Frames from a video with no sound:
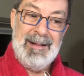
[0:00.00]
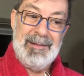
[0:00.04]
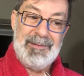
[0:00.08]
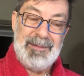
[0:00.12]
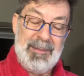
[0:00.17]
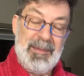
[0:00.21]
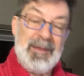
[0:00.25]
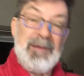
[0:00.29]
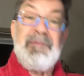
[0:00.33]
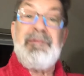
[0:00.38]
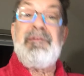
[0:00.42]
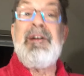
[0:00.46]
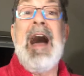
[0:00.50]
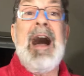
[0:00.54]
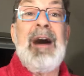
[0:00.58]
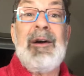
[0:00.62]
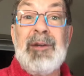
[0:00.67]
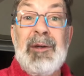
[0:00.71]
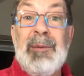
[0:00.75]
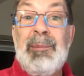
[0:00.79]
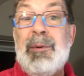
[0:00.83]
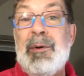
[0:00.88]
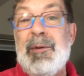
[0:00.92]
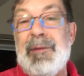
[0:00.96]
something
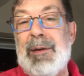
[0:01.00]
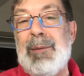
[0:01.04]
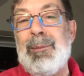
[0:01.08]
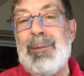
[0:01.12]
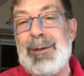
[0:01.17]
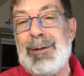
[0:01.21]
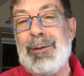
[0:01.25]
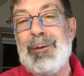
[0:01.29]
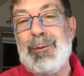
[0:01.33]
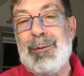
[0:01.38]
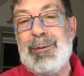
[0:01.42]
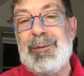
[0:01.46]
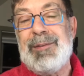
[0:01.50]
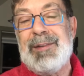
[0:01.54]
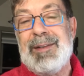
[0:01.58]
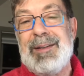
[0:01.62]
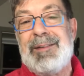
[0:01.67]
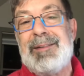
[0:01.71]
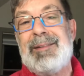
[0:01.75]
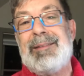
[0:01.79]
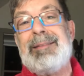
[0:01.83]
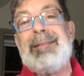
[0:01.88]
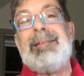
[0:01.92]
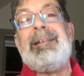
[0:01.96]
valuable that will lose
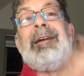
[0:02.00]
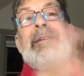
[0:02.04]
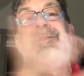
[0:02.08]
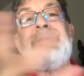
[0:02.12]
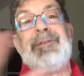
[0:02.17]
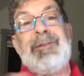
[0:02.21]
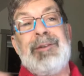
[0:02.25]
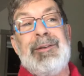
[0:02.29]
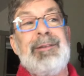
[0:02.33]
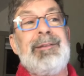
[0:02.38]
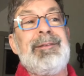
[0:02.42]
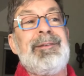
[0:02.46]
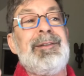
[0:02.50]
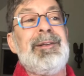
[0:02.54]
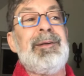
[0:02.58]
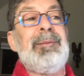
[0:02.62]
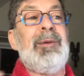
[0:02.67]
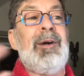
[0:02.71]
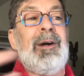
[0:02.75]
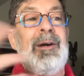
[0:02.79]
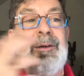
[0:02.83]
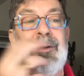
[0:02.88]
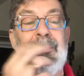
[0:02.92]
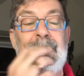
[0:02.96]
its luster
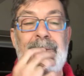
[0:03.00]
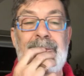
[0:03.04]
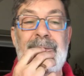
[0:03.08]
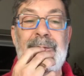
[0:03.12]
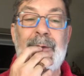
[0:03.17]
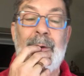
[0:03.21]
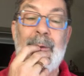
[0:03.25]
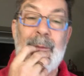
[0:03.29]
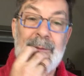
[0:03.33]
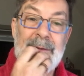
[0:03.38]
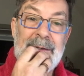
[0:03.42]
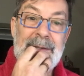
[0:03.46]
tomorrow. So